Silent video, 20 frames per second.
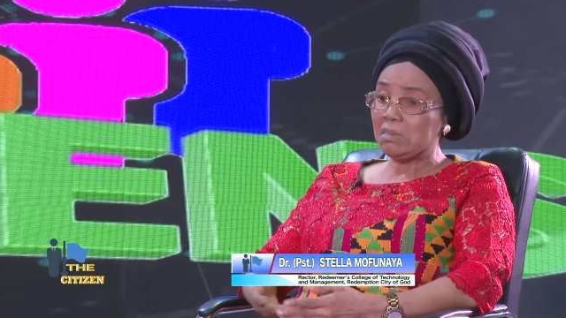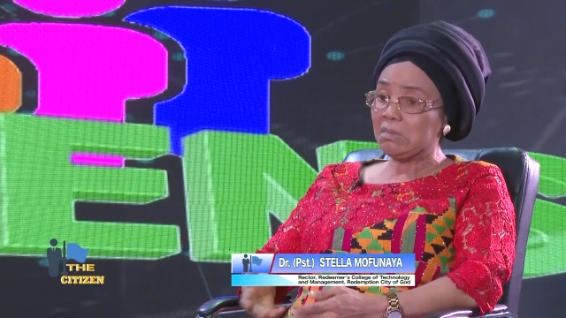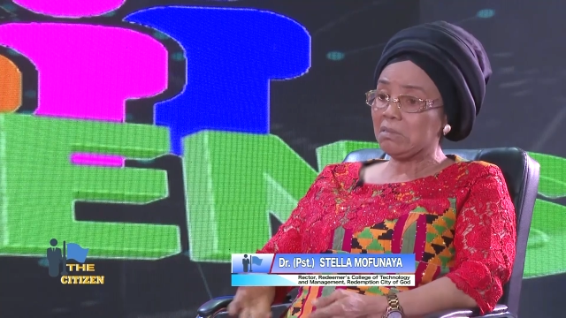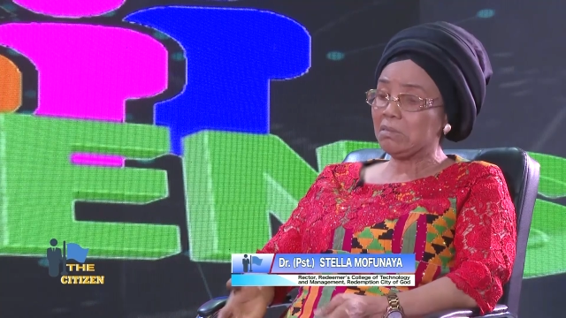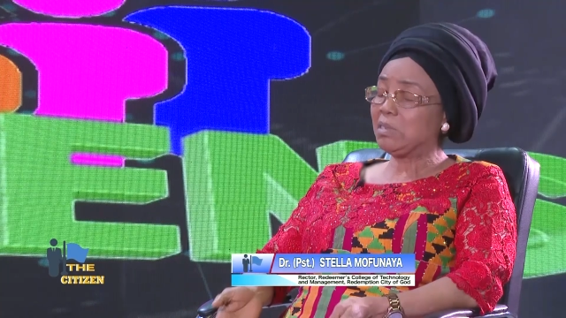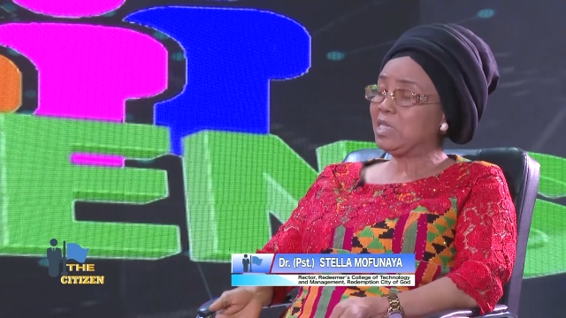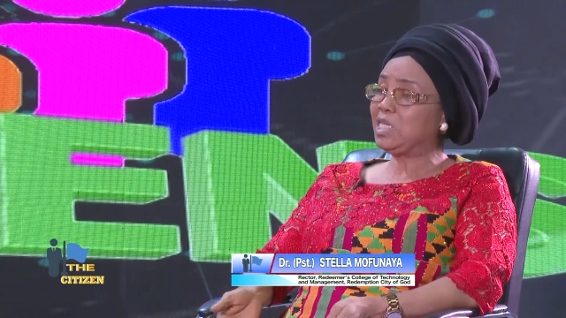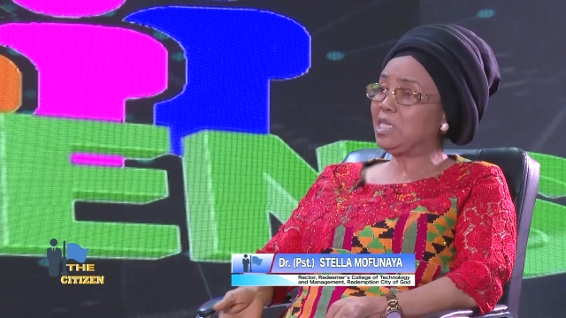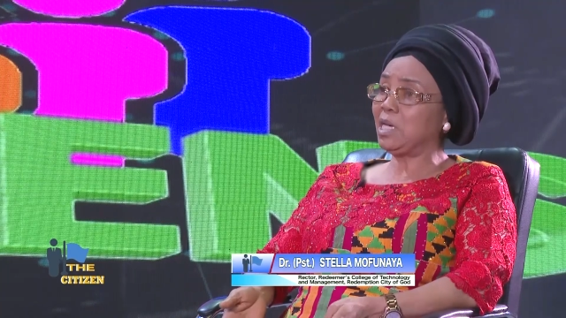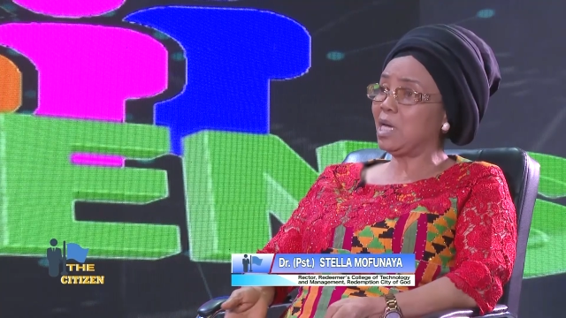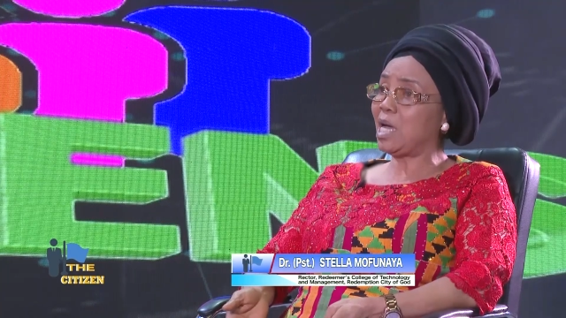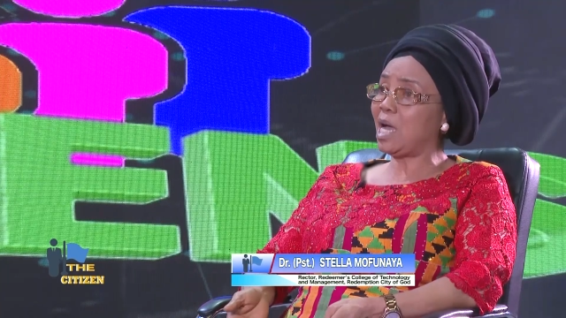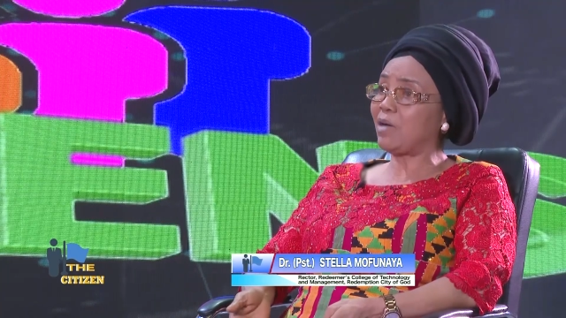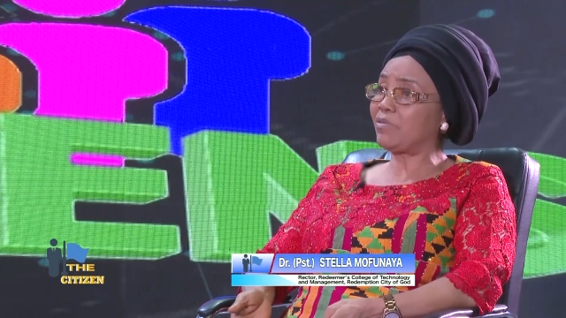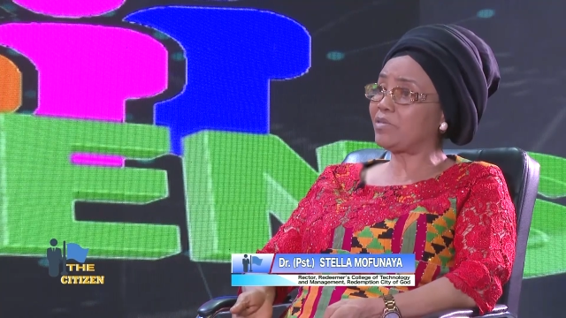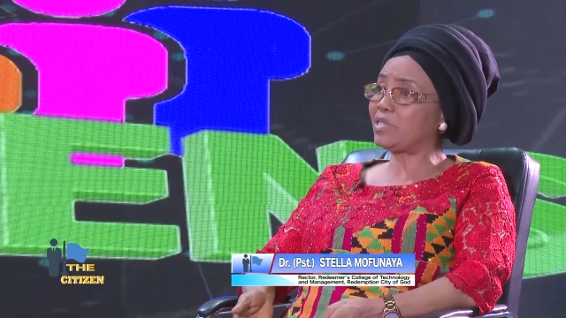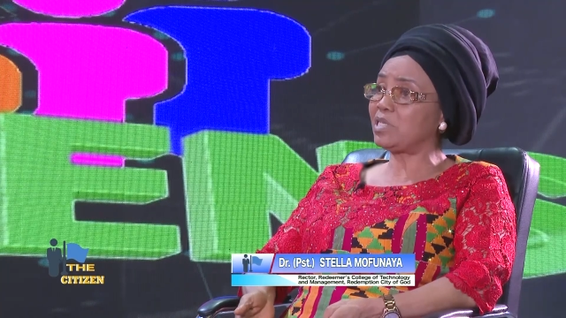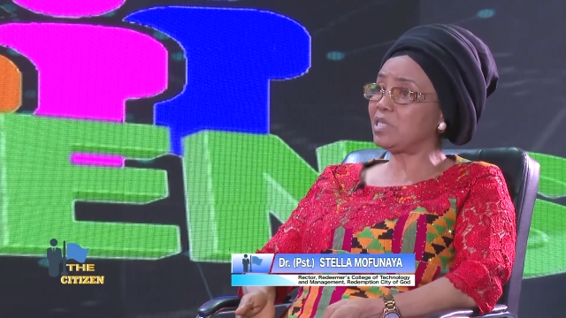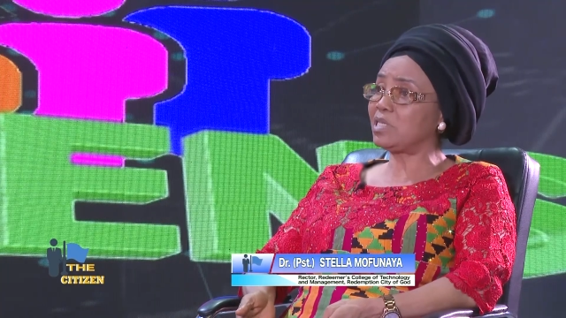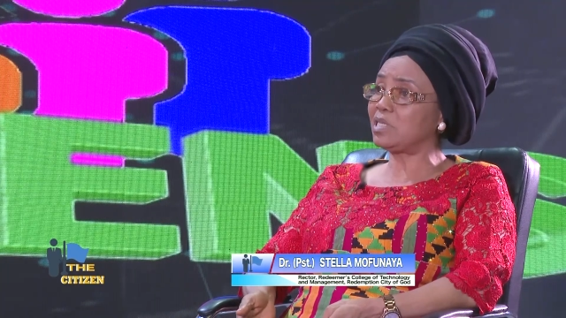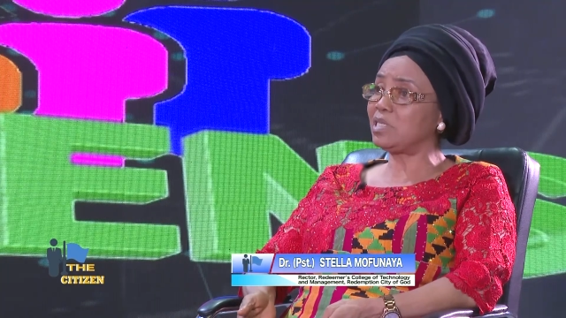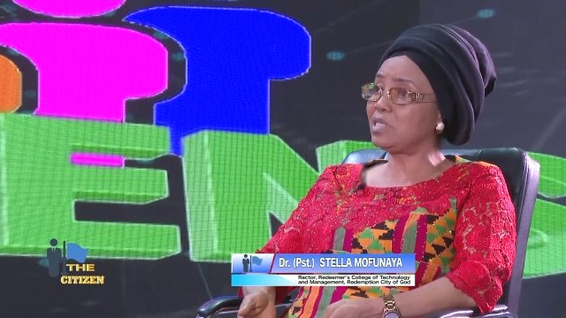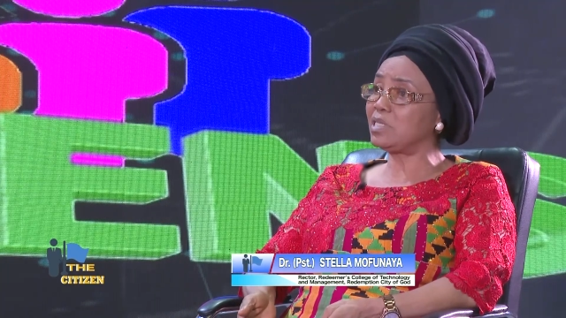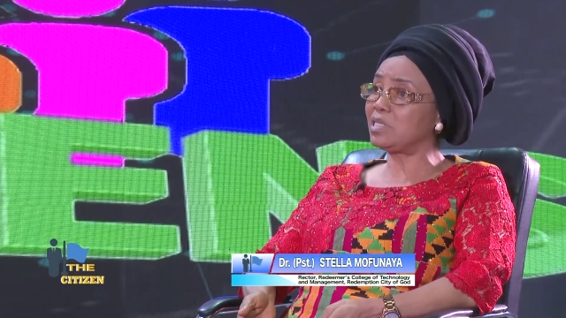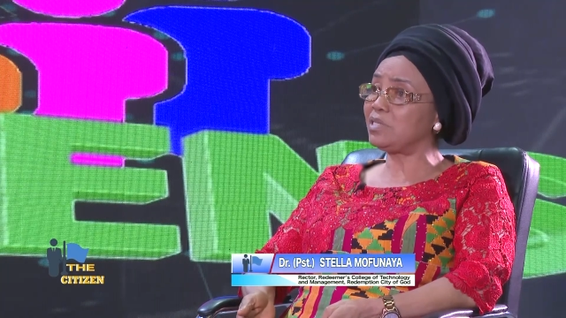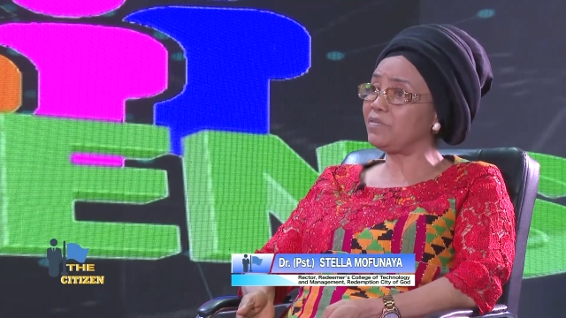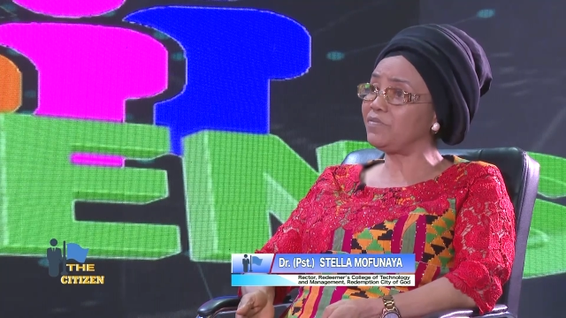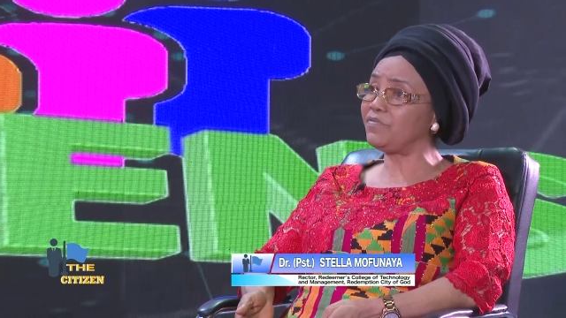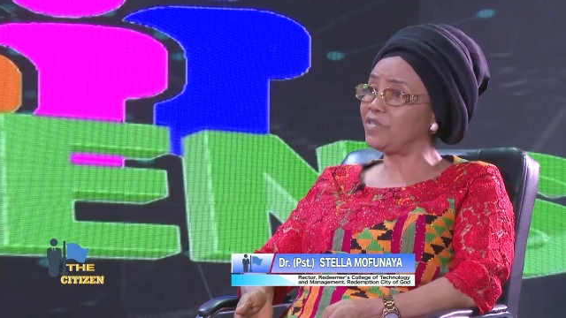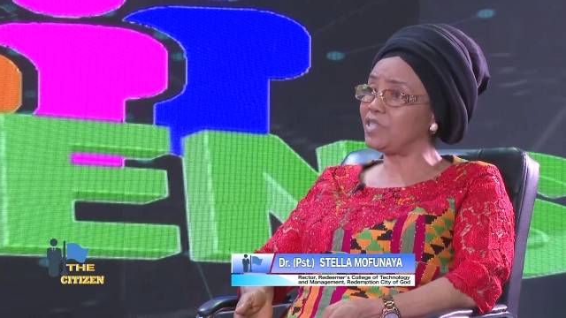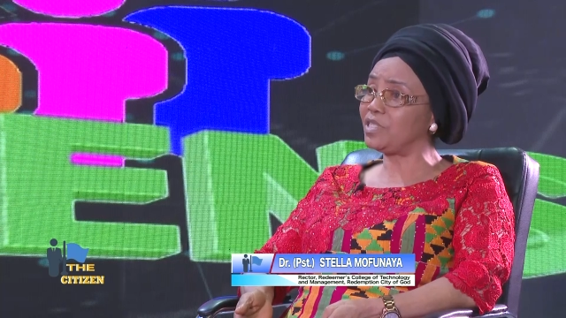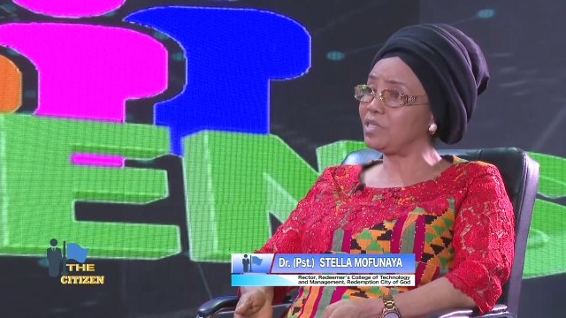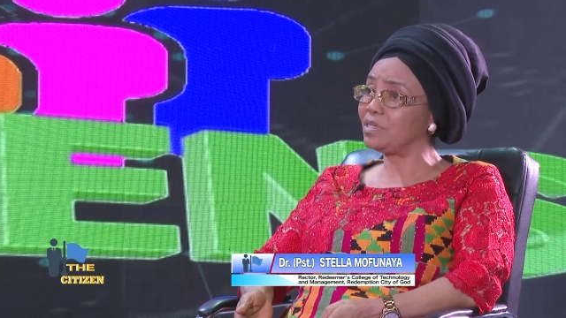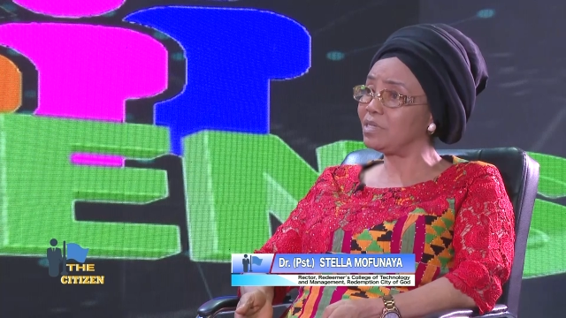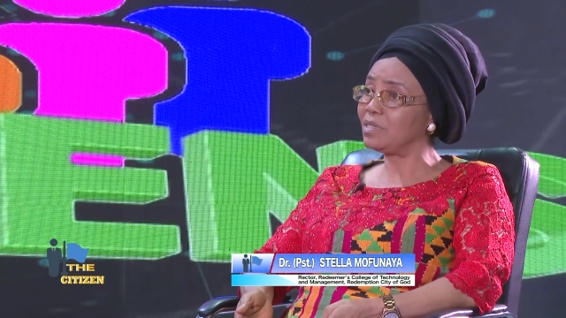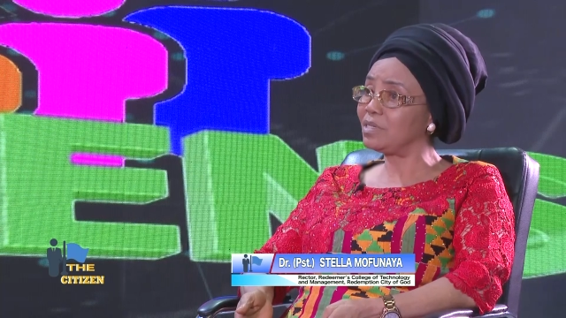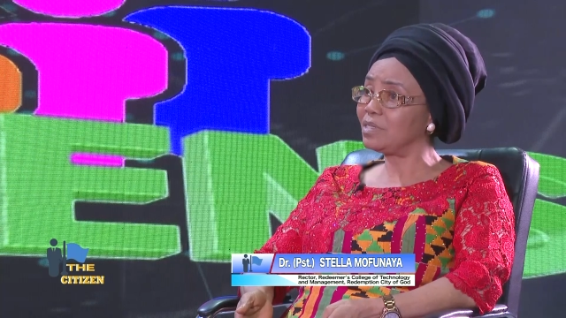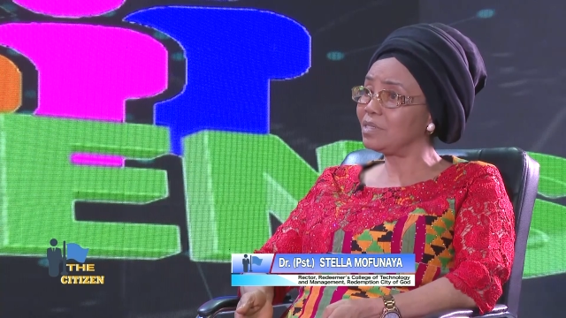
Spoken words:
We didn't have CCTV,